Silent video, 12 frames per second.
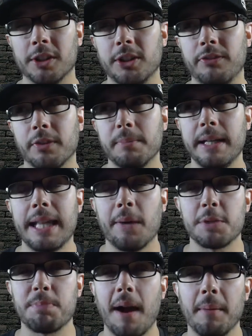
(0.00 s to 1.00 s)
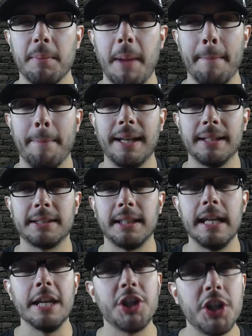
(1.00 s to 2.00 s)
So for me, that was probably my biggest
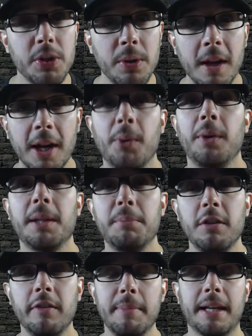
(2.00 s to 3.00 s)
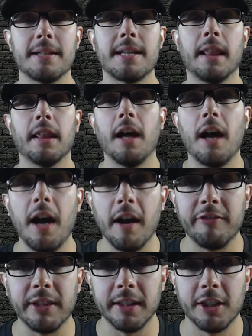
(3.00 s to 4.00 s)
issue with the movie, because I
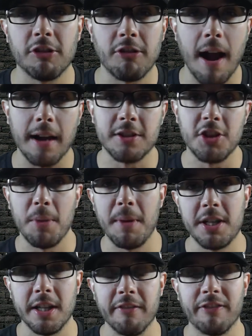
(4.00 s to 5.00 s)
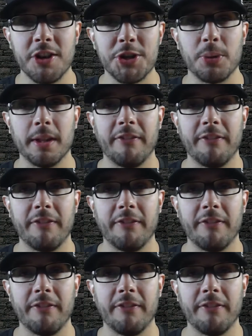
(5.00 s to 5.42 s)
loved Little Rock so much in the first one.